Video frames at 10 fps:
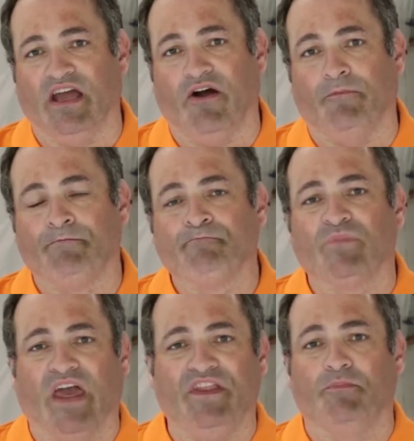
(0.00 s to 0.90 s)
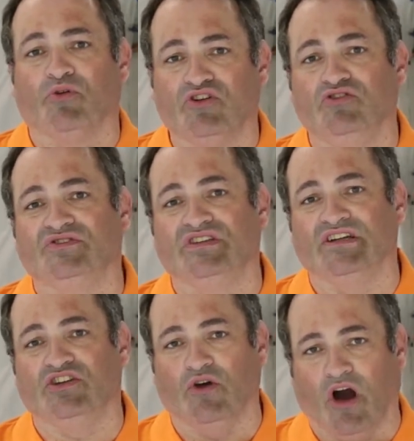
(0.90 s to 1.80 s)
now, and they produced
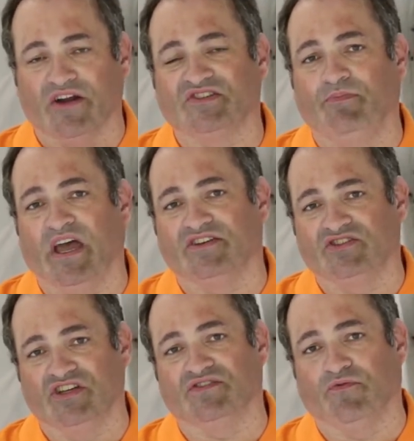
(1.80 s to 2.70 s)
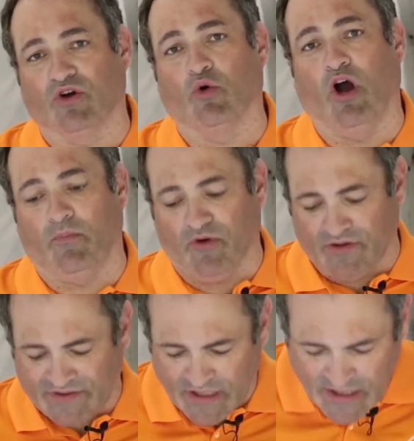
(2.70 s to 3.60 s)
it to our specs just for Crawl
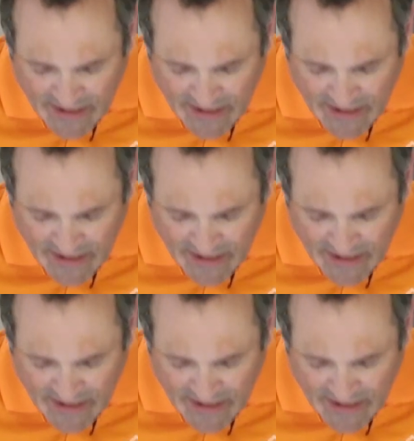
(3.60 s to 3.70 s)
Pros.